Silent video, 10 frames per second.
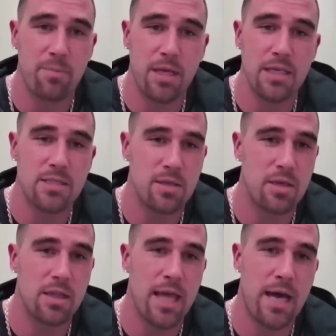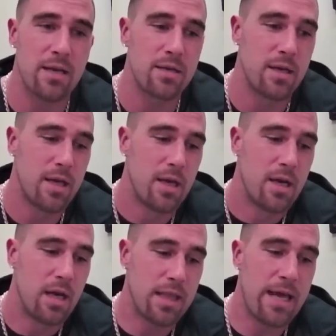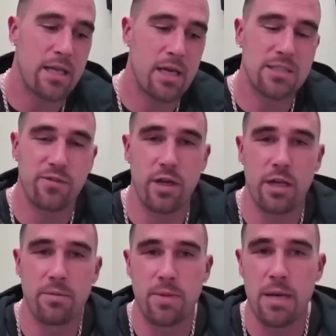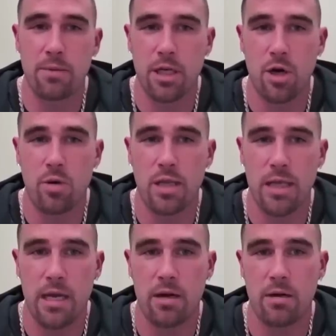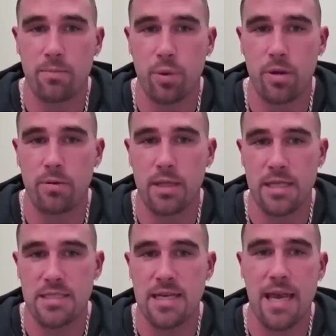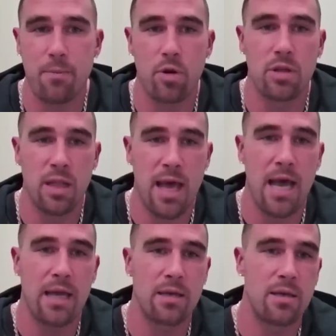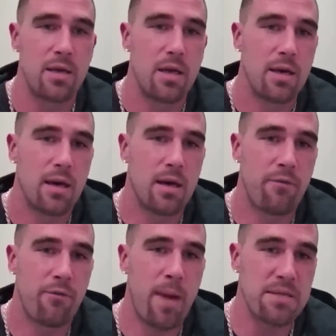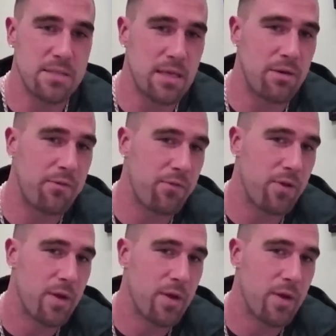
I mean, it took a lot of a lot of guts for him to be able to go in there and put his name on the line uh, for myself,